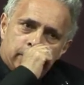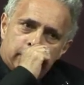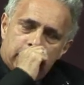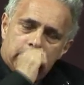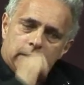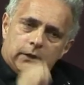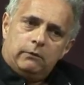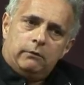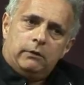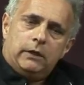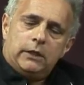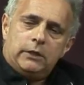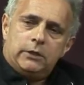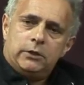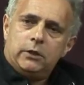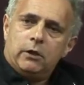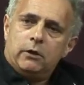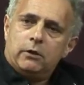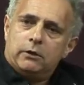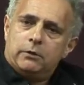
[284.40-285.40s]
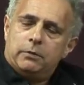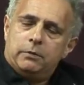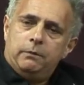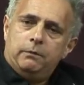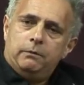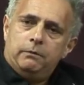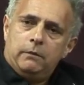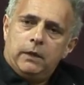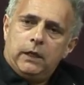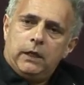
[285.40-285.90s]
that it really shocked
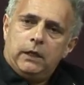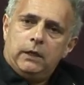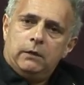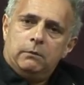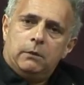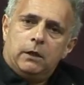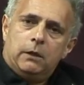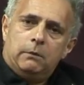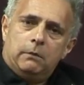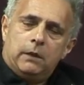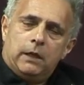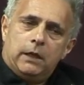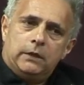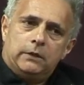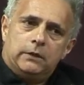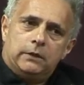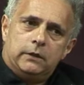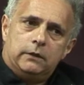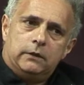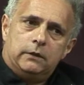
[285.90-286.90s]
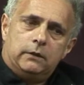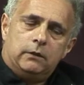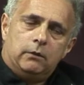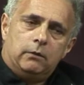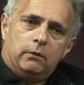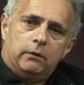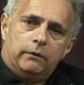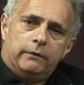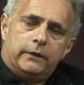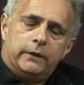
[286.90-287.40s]
me and my mates and
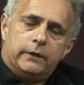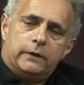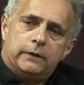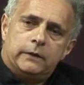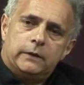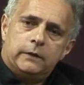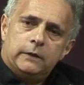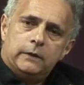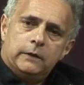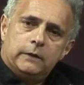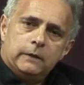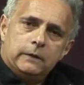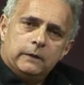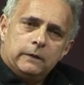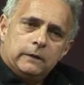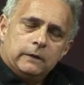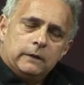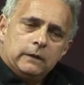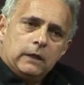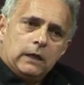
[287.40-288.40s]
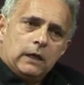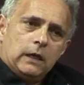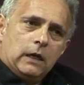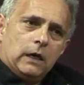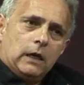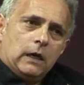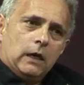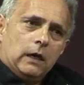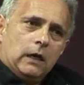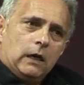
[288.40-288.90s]
all of us.
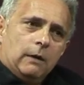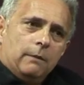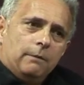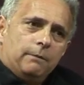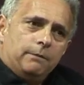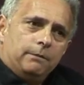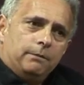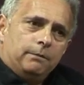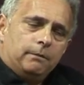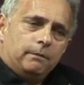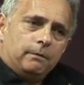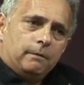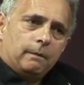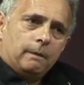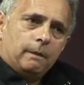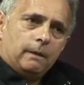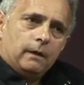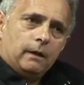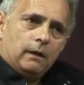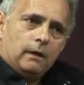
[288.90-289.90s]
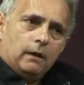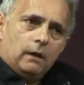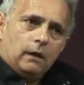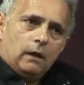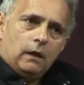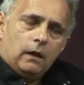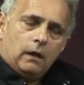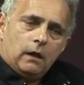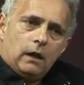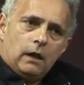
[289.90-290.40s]
And
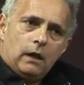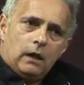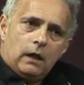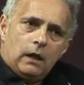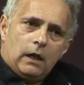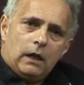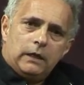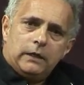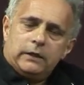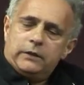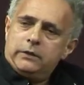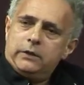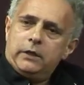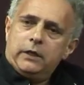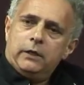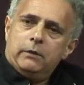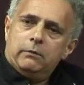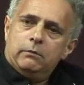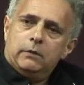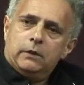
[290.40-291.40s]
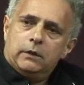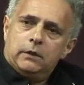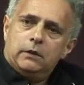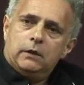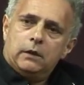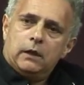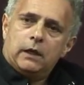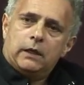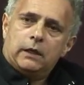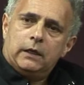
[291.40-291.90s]
it seemed
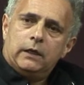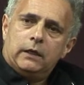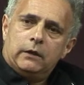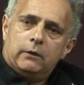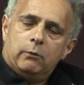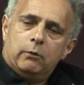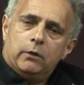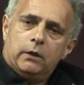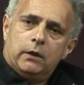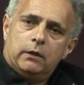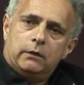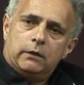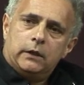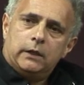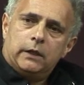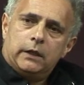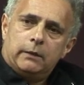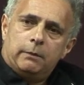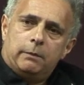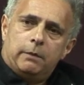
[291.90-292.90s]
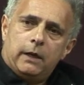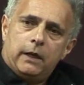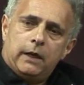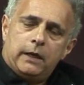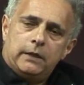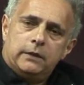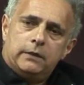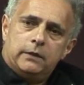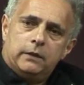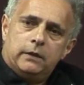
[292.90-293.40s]
like another world, another
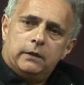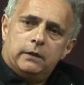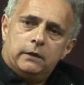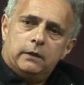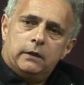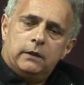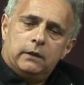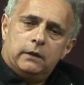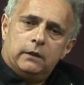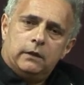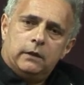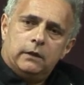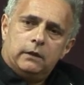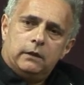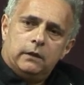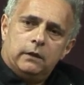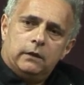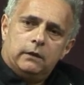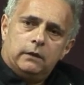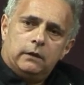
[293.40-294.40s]
place, and